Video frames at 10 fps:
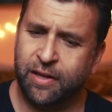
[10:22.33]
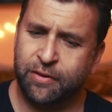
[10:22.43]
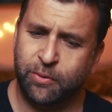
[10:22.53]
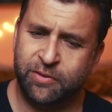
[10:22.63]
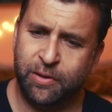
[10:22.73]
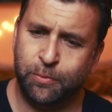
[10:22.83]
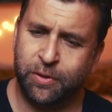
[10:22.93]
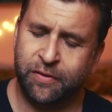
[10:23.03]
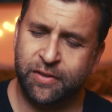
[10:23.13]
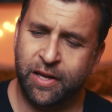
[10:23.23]
I thought it
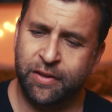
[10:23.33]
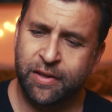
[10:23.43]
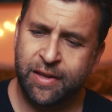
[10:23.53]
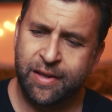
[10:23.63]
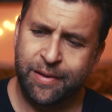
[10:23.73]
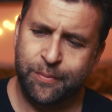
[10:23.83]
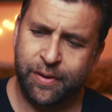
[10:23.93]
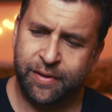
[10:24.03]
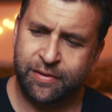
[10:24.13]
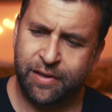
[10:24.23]
would have done,
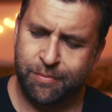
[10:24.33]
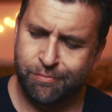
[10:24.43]
but